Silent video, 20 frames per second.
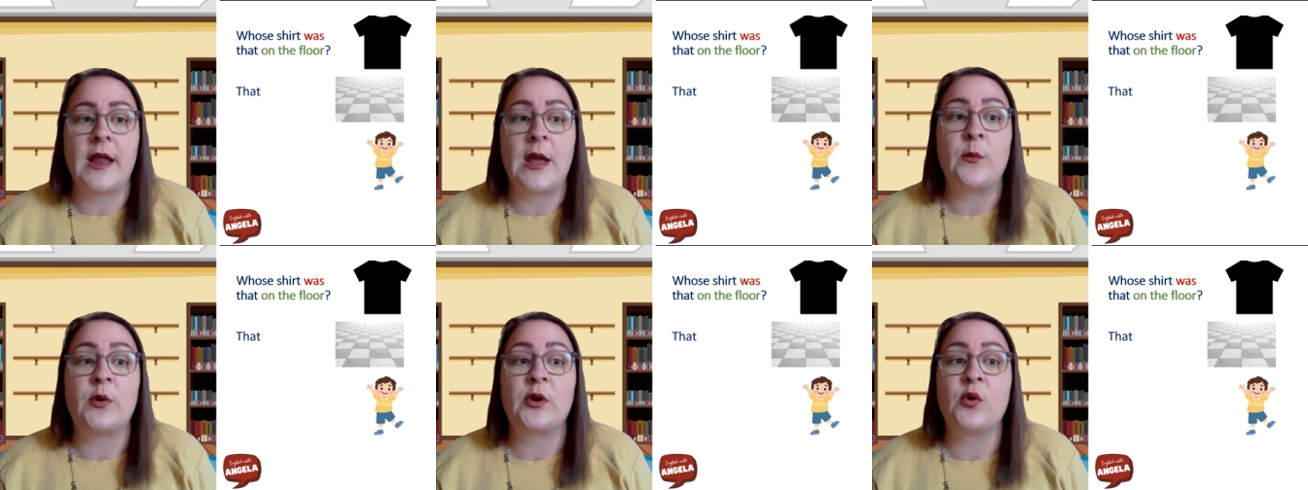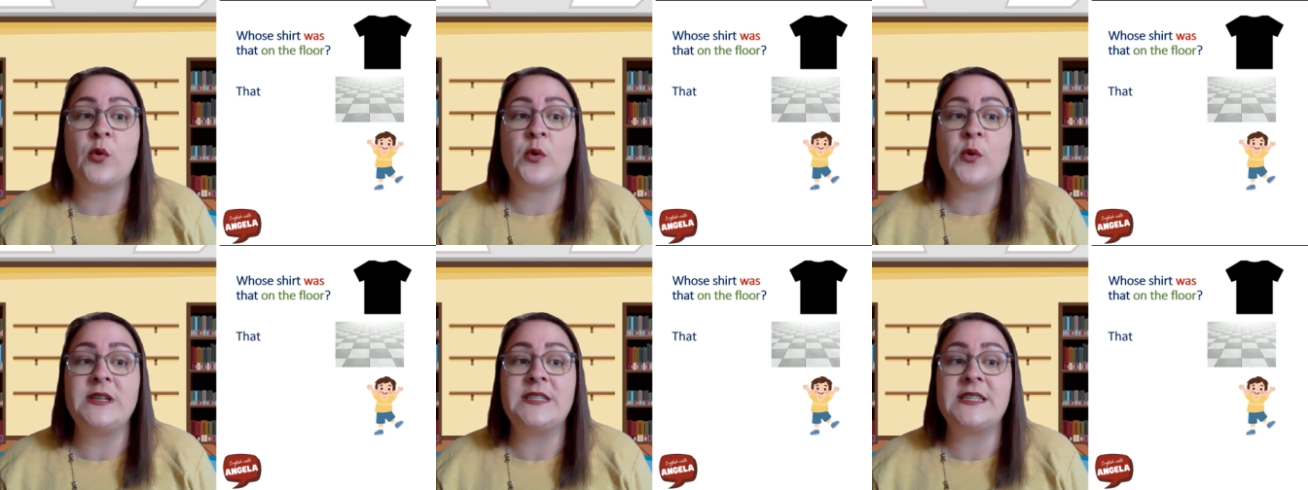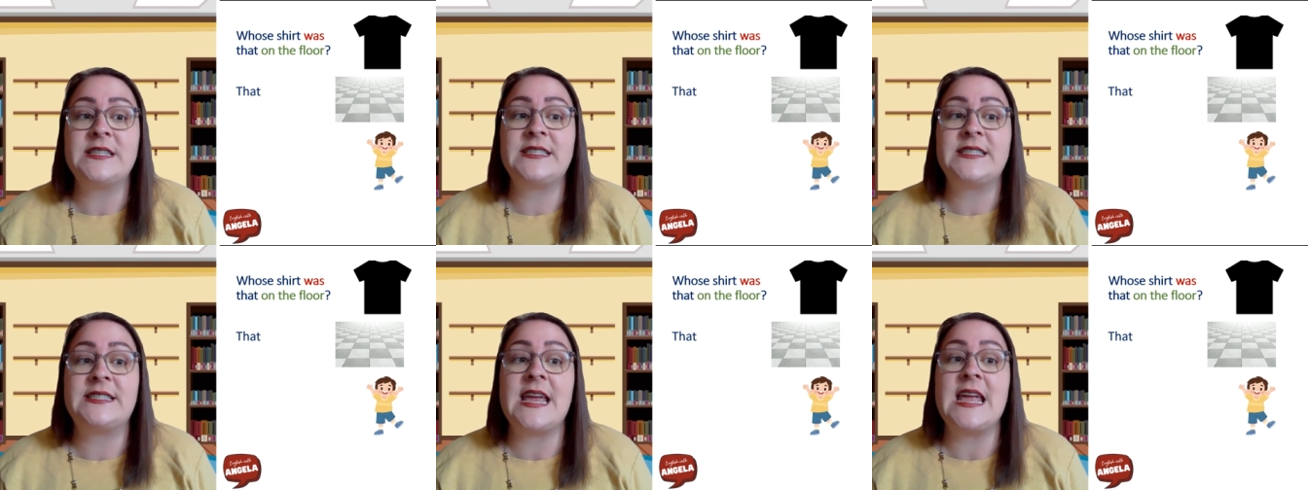And we're going to
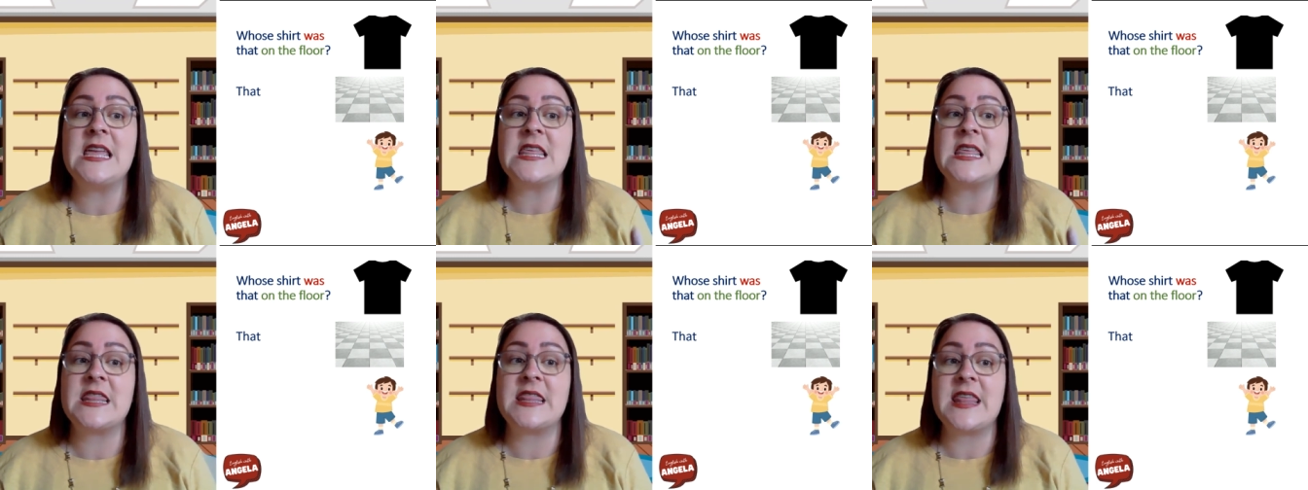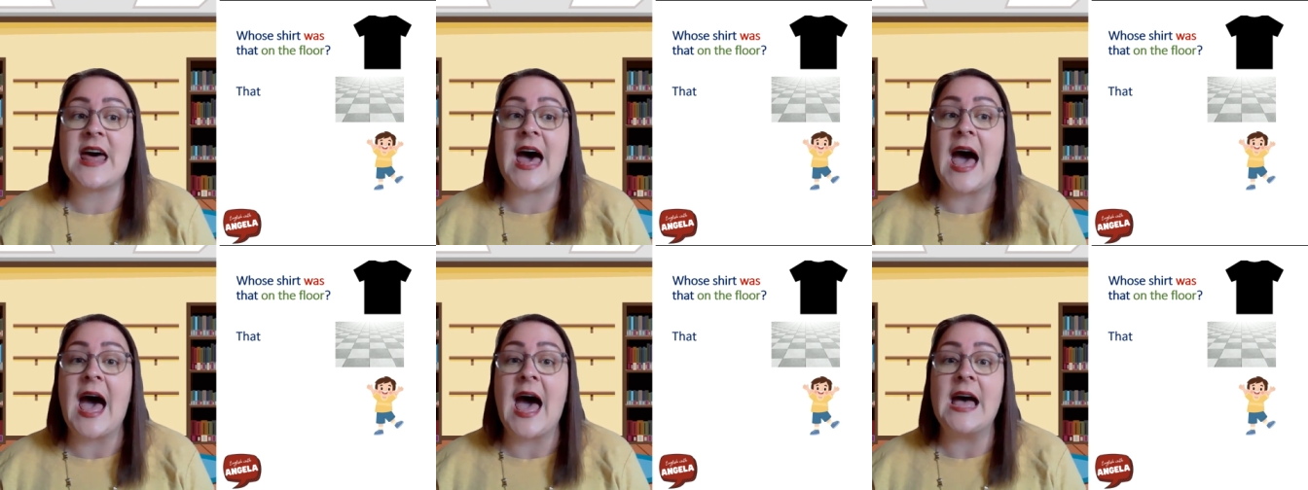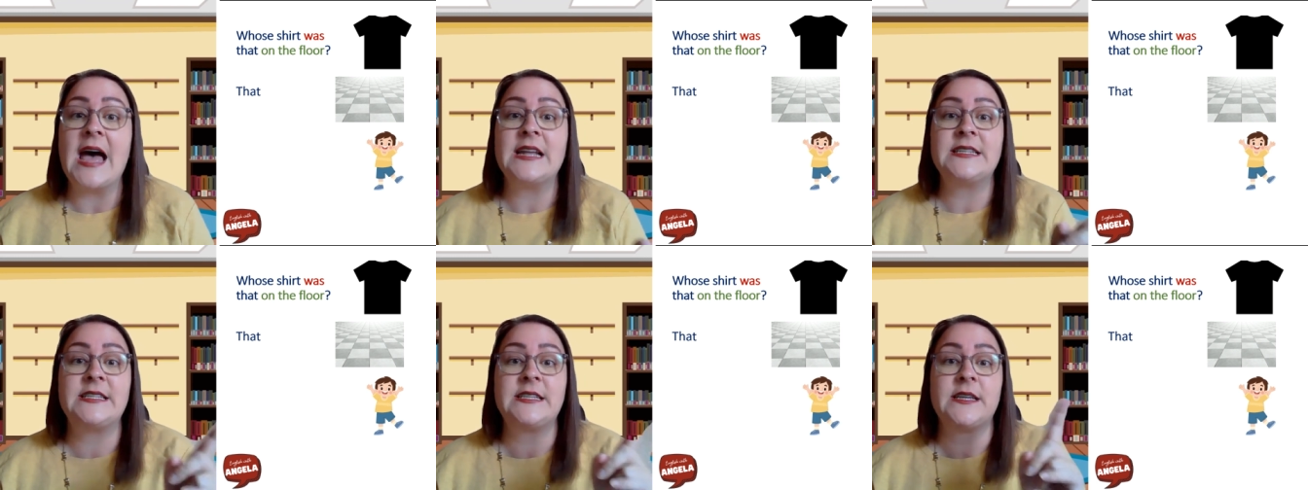say
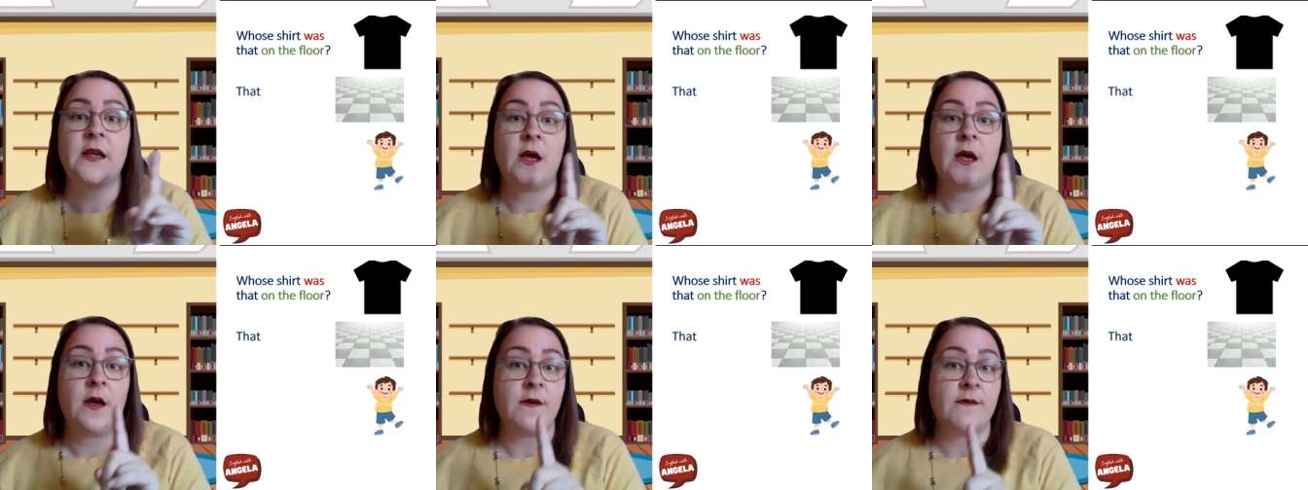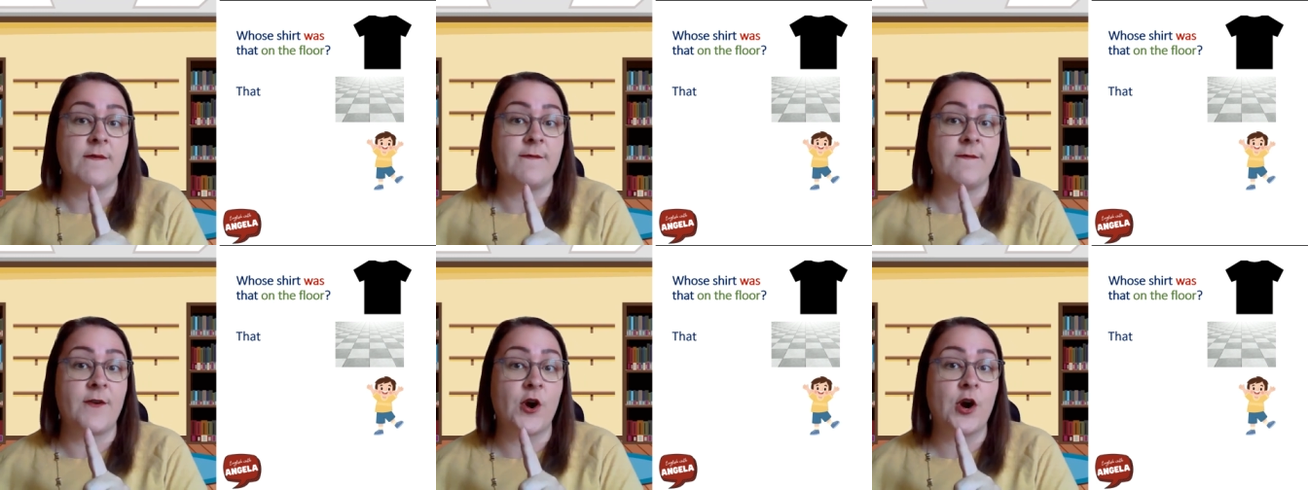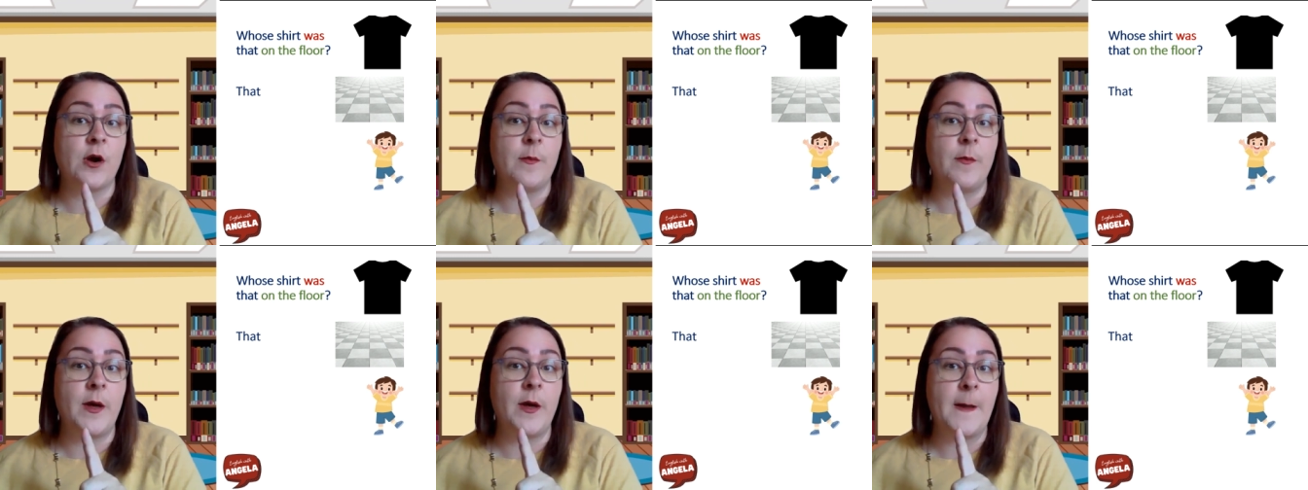that
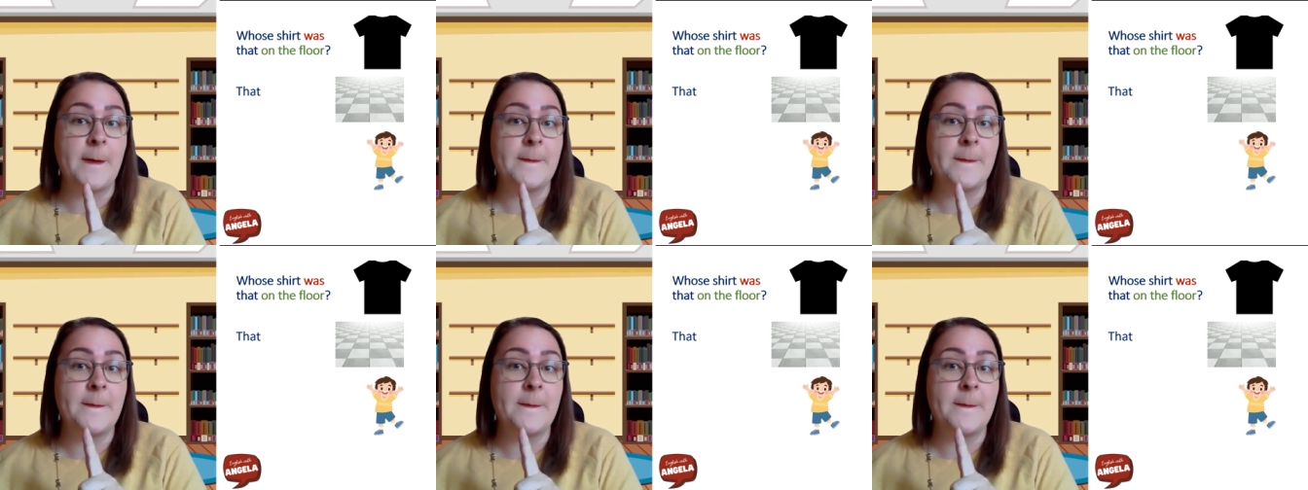verb